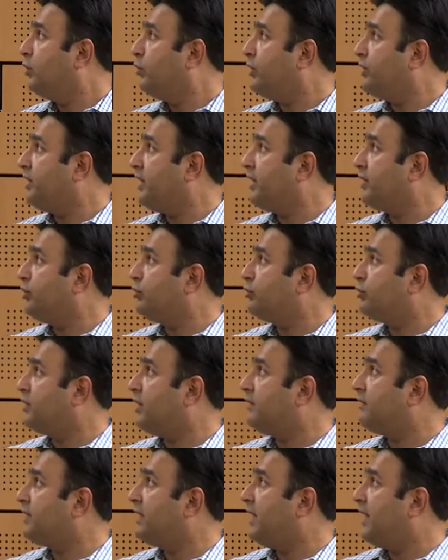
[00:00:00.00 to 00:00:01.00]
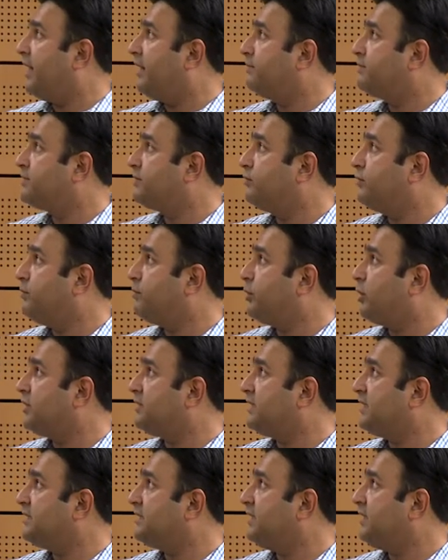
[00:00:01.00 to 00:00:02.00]
we take it to our labs, we
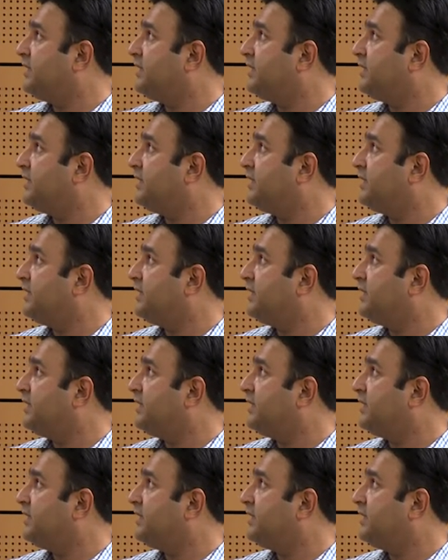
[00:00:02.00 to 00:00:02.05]
process